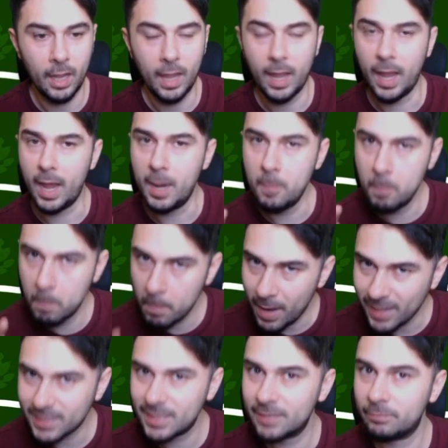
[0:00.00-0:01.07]
a
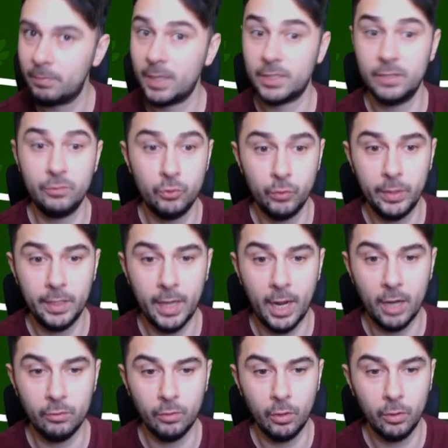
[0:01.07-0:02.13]
massive green
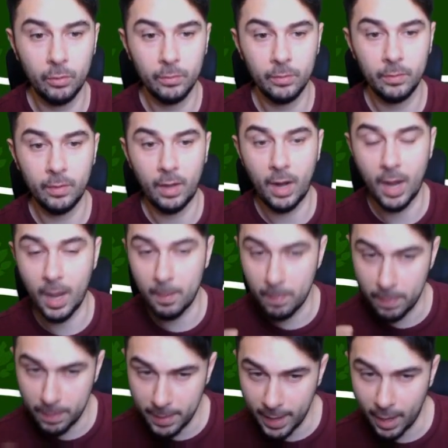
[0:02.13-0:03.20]
arrow. I
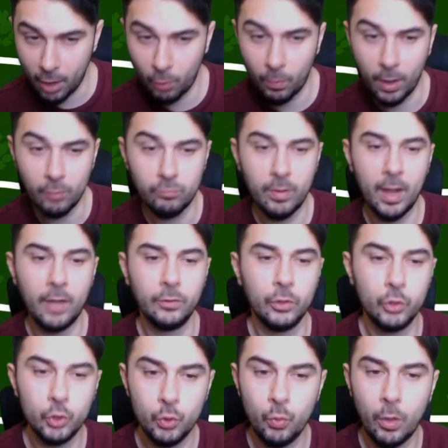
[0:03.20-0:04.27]
am now around the
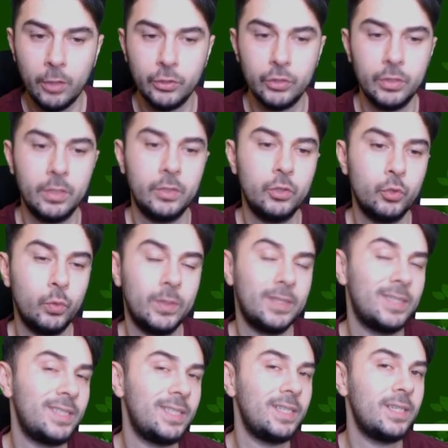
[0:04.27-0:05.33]

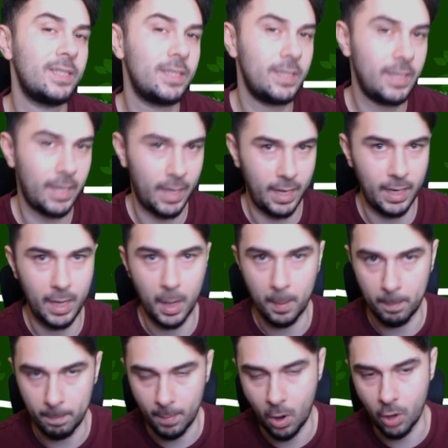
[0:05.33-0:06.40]
226k
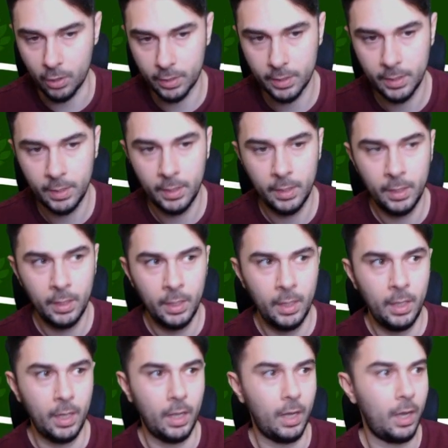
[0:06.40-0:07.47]
mark.
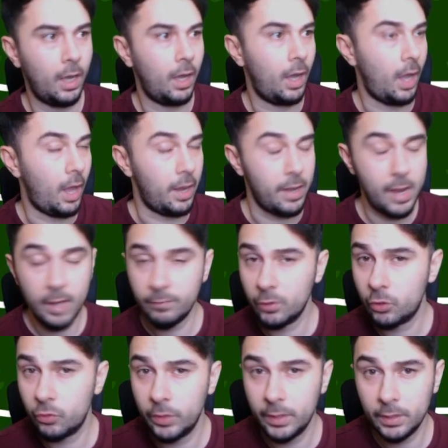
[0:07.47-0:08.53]
Another
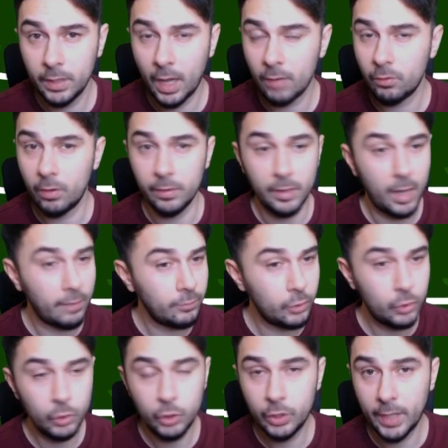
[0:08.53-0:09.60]
green arrow, another
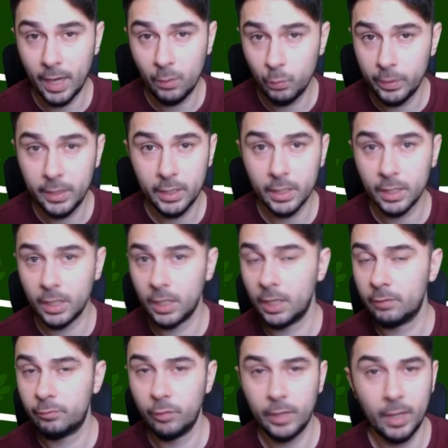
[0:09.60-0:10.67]
good game week
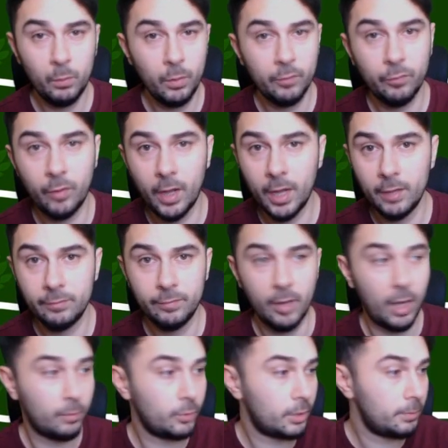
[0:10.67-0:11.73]
for game week 5.
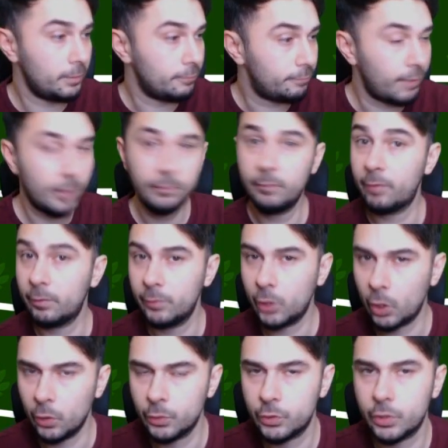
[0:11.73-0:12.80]
I'm going to be very
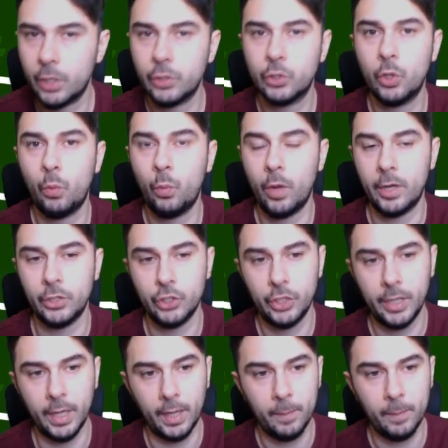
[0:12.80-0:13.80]
close to that top 100k.